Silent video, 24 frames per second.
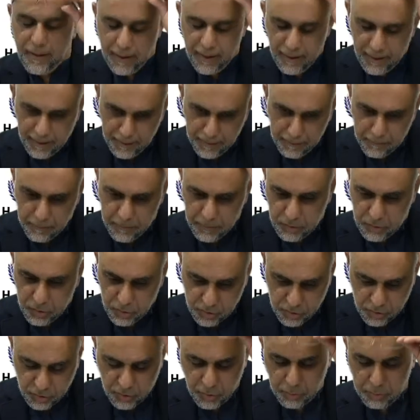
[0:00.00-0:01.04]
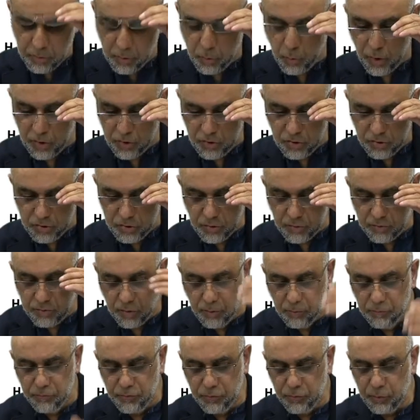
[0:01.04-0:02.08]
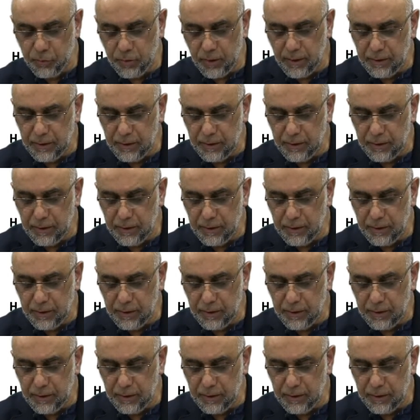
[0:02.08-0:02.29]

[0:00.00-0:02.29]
Just a couple of questions that have come through.